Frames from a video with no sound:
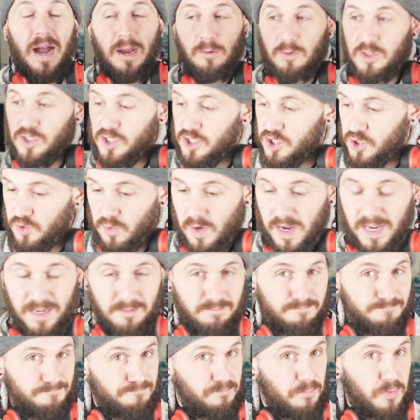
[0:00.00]
I would just write
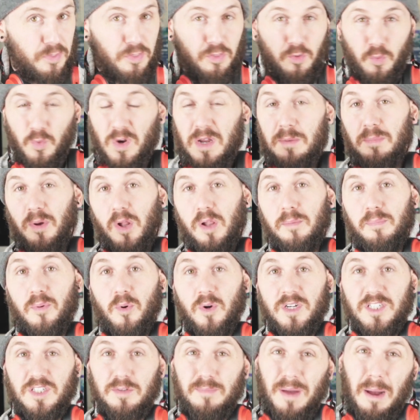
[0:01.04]
3 bullet
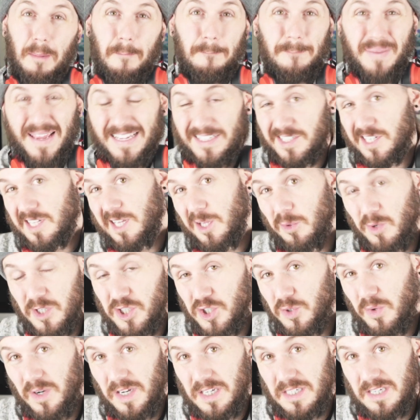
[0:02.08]
points about basically
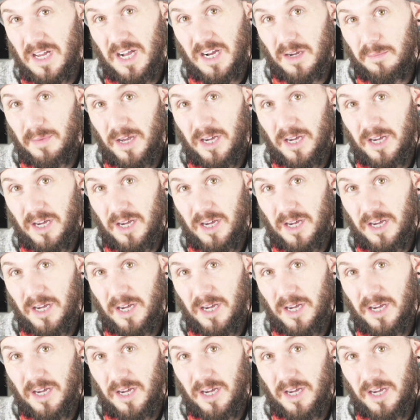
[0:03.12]
what you want to talk